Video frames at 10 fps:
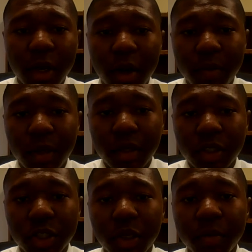therapy
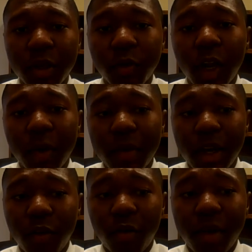should be
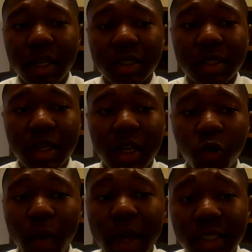recommended for patients in
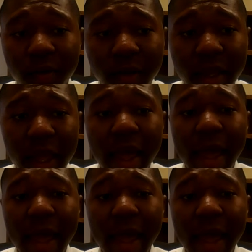whom HIV